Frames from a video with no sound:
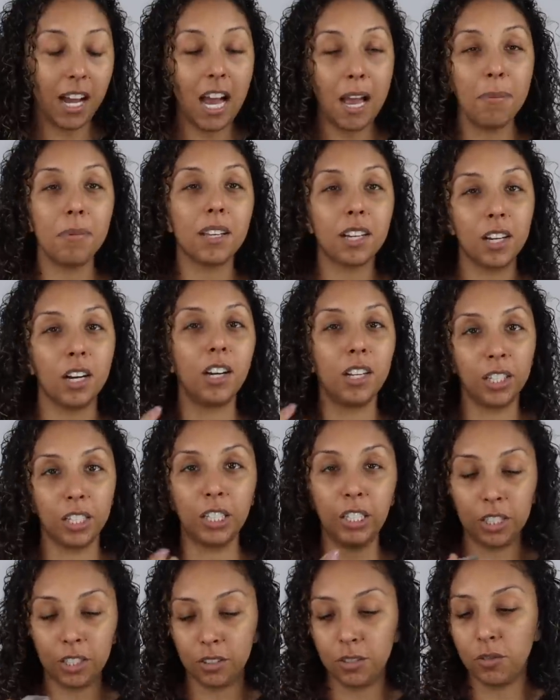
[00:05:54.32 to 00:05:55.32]
I'm the
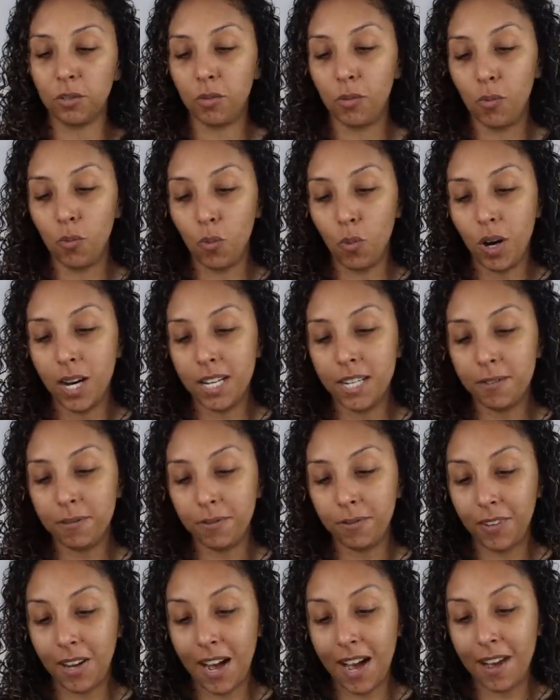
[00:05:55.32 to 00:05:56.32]
color
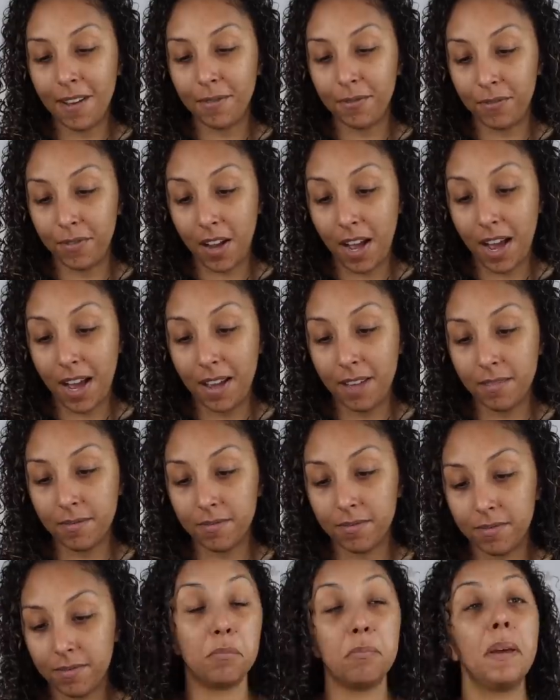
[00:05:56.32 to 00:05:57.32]
155.
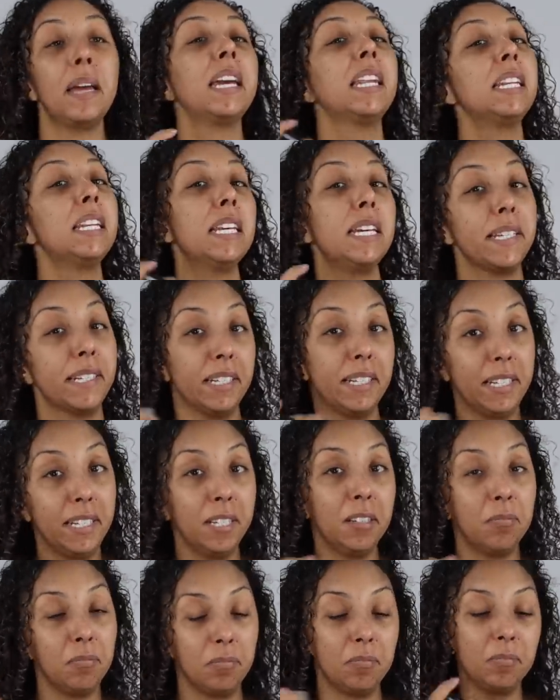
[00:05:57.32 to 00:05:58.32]
made in
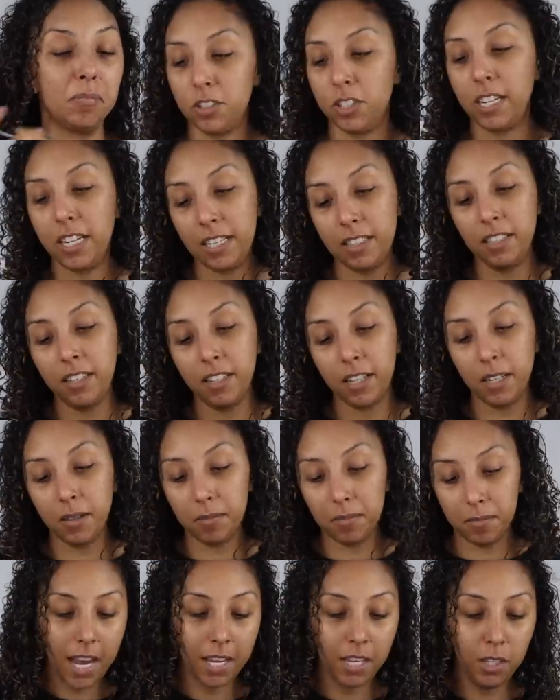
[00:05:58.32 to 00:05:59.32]
Italy. Shaking it
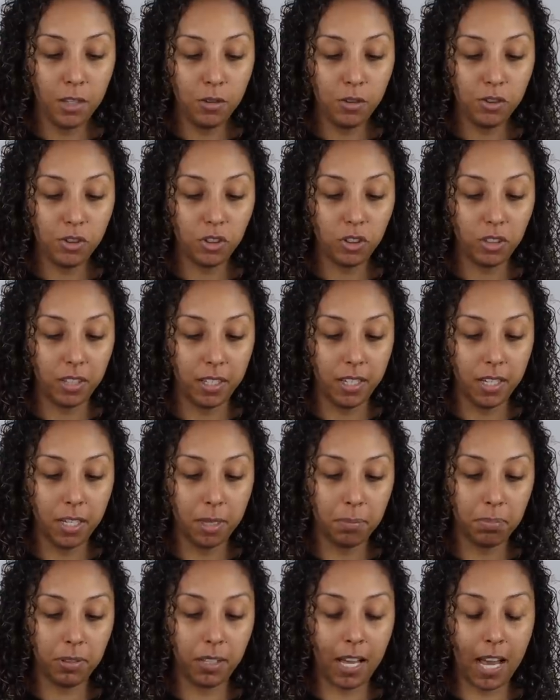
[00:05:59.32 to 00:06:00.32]
up. I usually
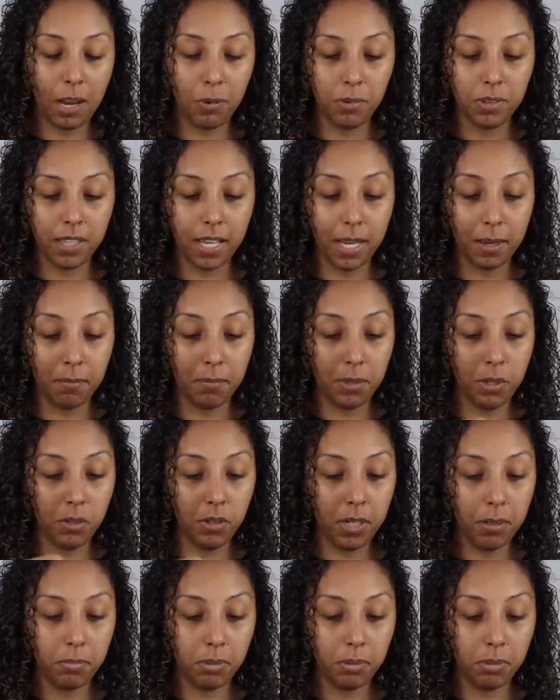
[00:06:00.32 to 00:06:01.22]
apply with a beauty